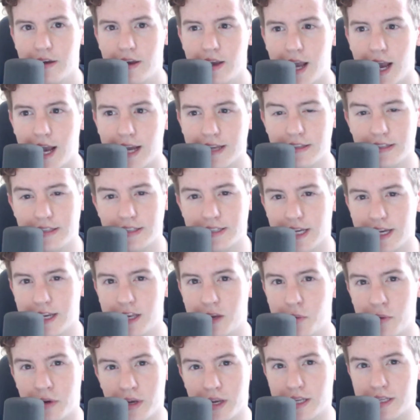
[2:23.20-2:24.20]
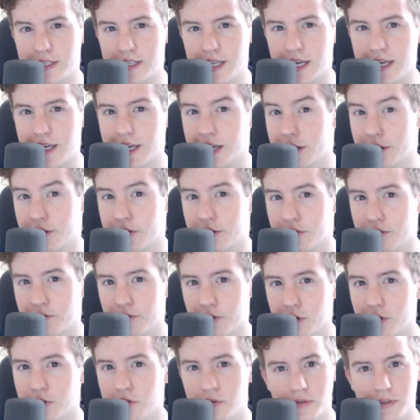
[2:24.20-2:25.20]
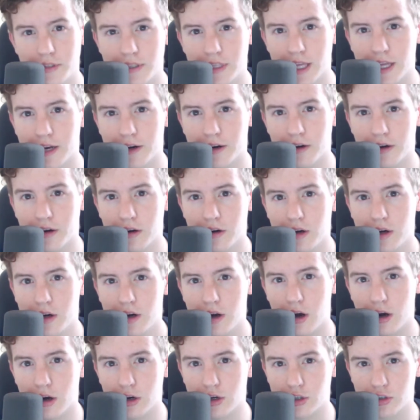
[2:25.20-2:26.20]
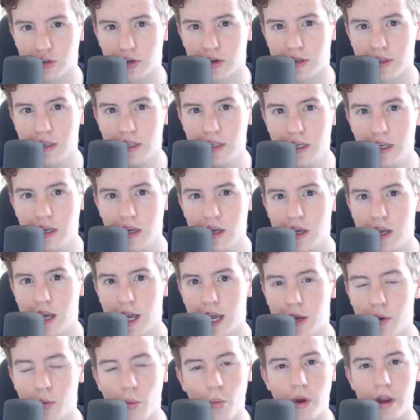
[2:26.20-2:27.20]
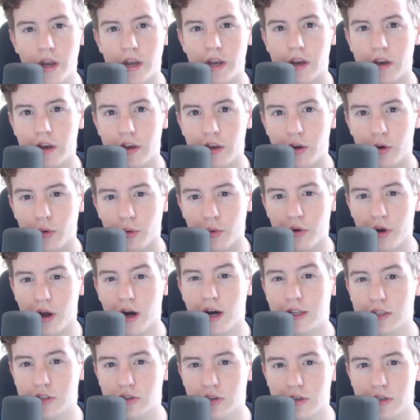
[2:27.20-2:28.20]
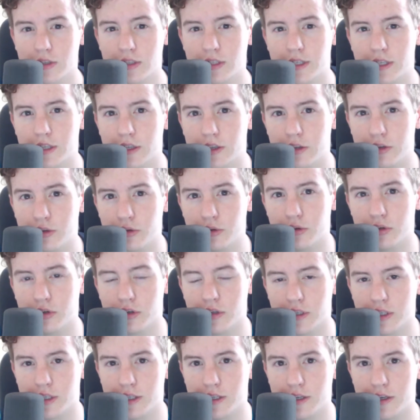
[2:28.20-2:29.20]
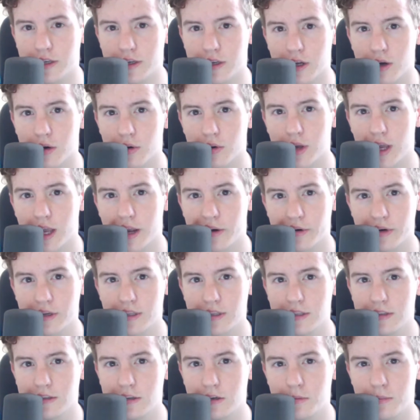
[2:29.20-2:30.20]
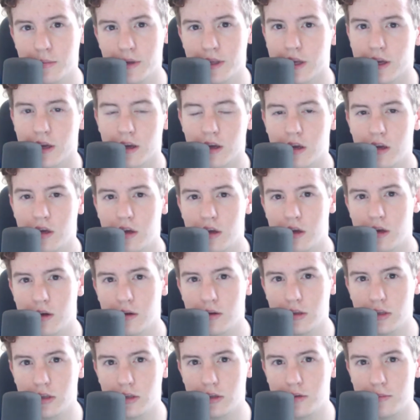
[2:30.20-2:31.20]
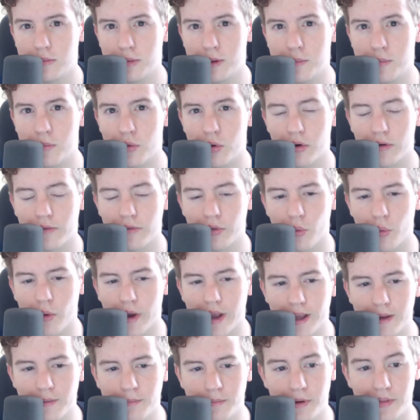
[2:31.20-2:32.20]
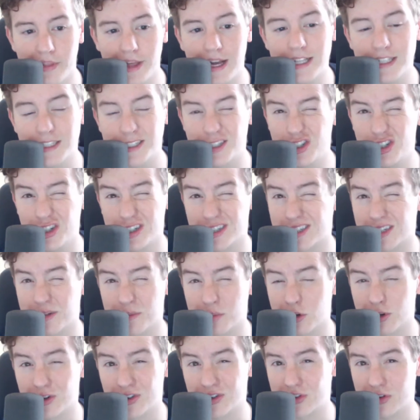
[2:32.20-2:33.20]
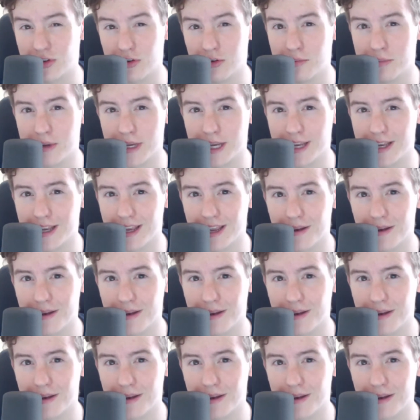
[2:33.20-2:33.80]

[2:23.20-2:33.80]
as society, we need to take care of those that are struggling, and when you're not struggling, you could carry a little bit more of the weight. But that's just a personal opinion.